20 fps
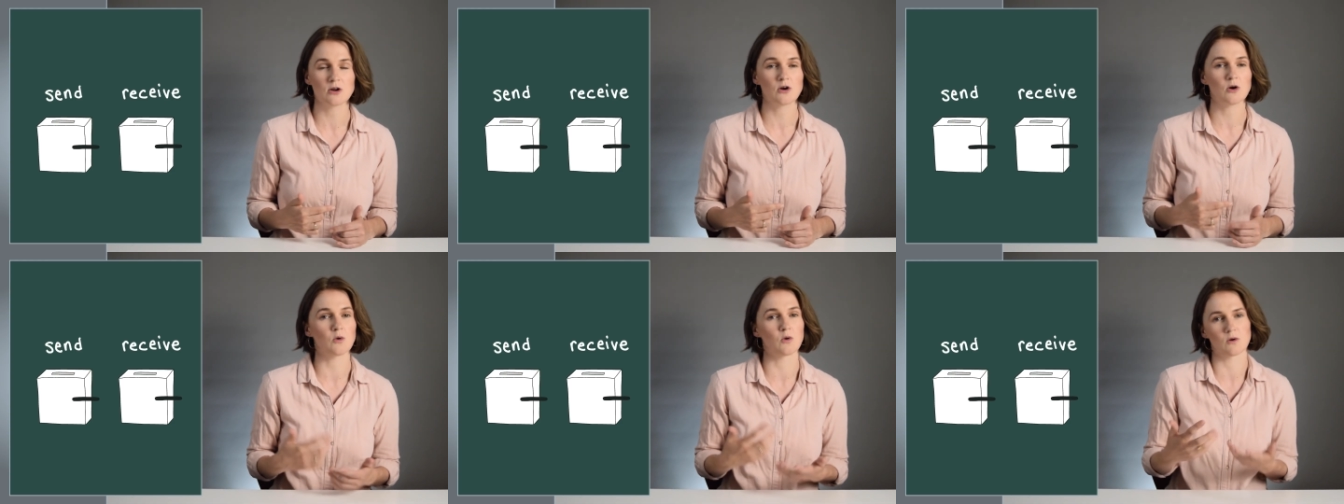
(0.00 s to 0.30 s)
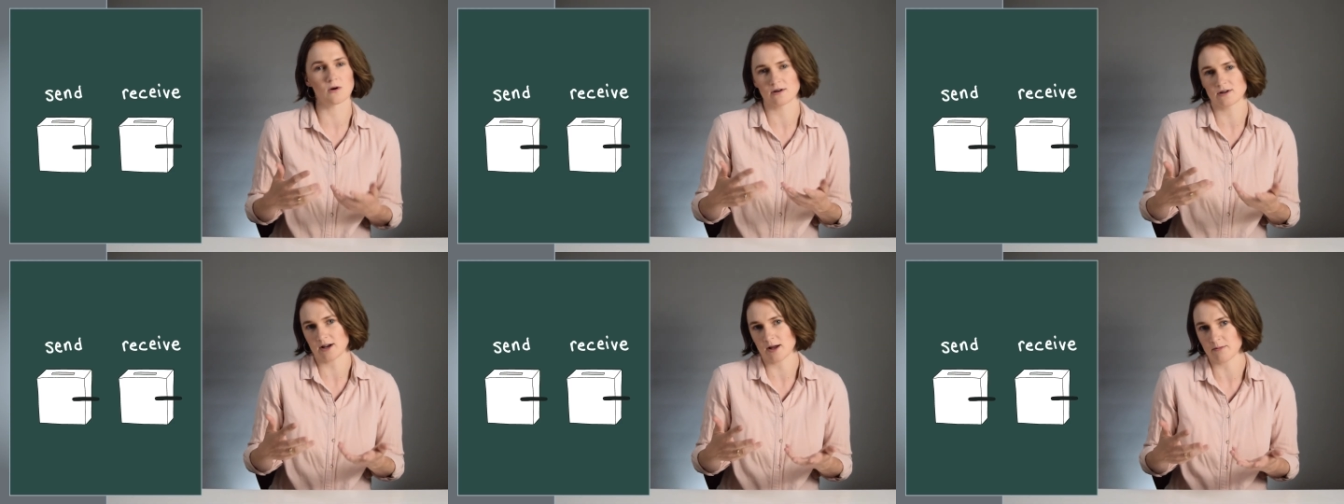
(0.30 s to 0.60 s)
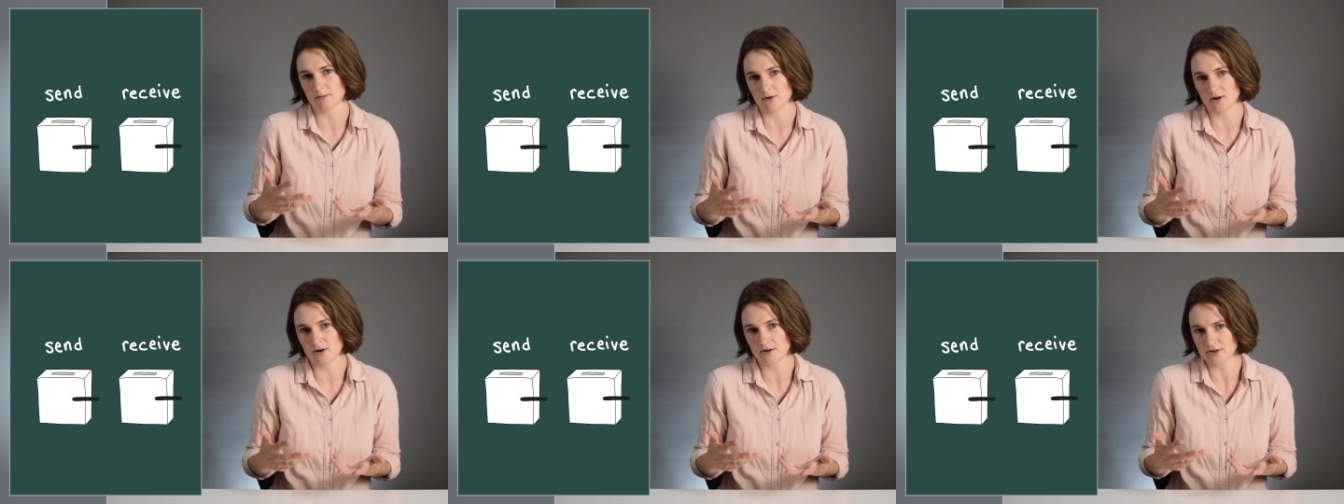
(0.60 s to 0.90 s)
or
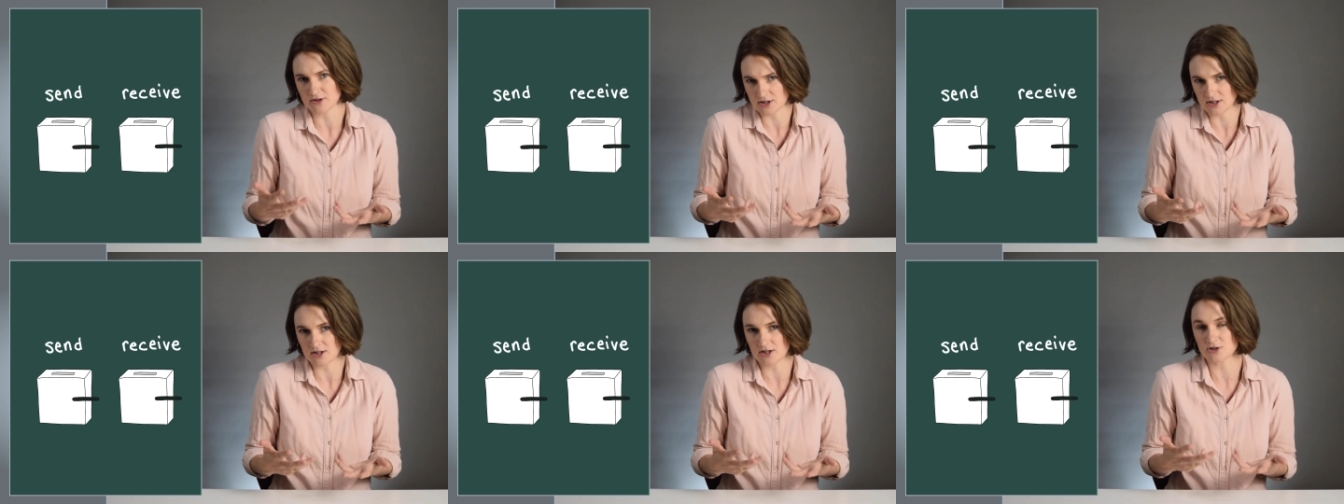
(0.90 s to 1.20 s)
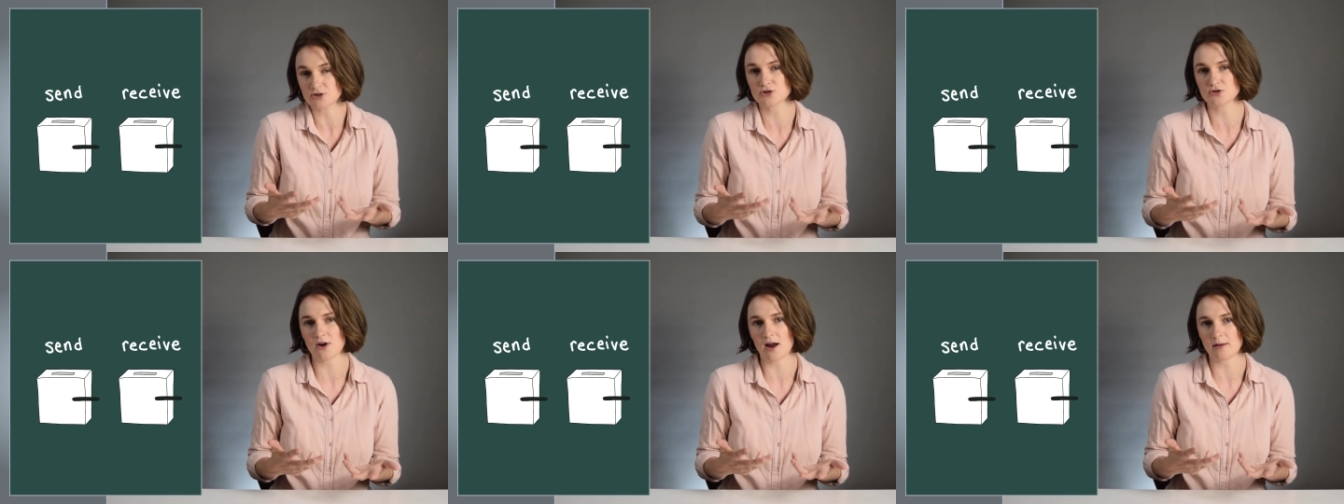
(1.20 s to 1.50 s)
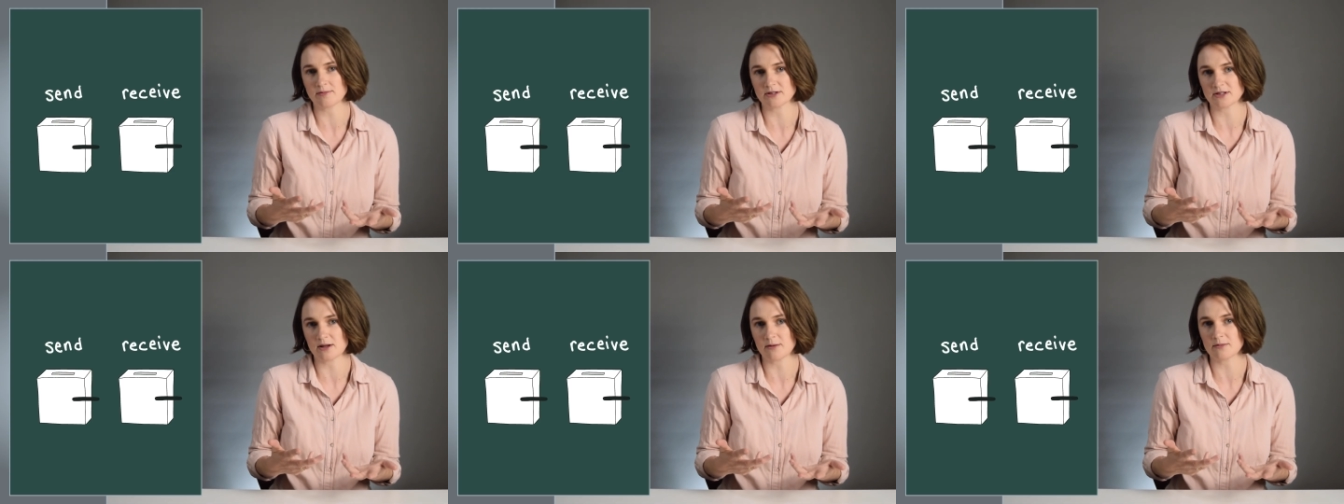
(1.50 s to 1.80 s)
number, the
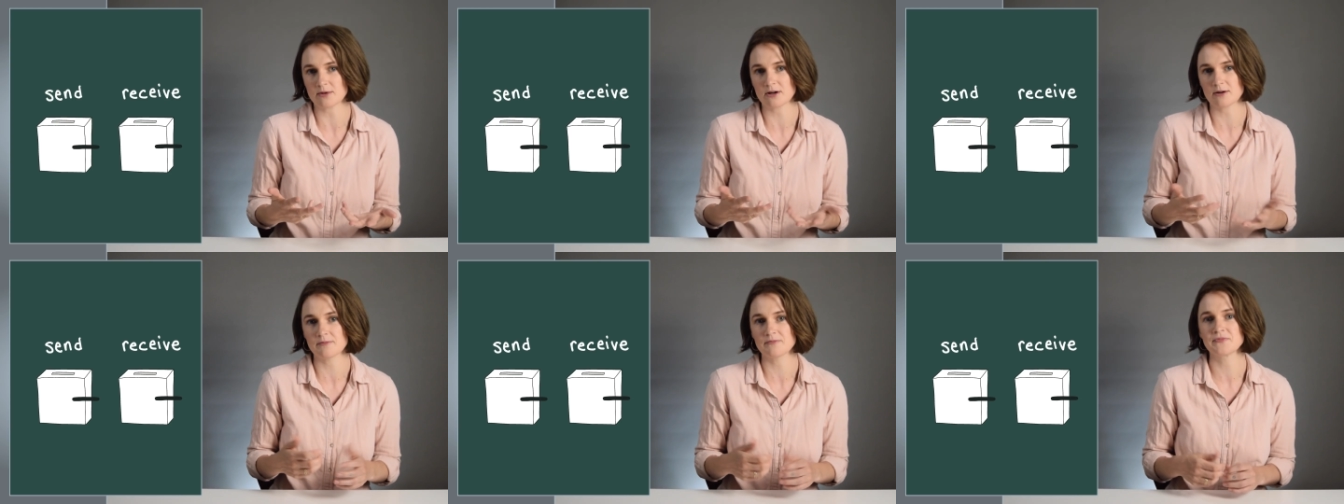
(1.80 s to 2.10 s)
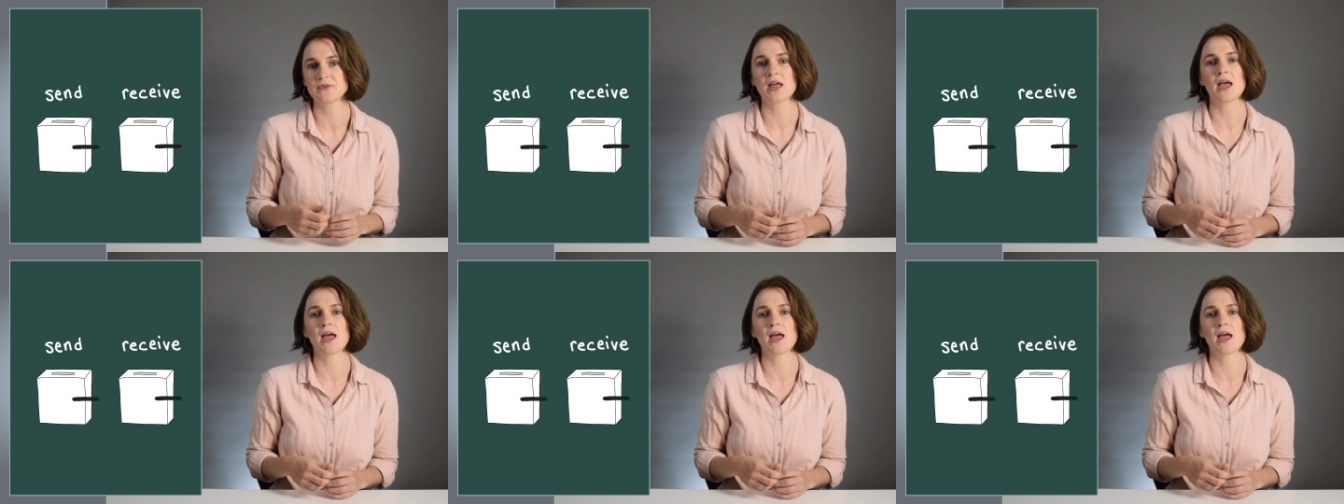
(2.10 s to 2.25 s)
inscribed number,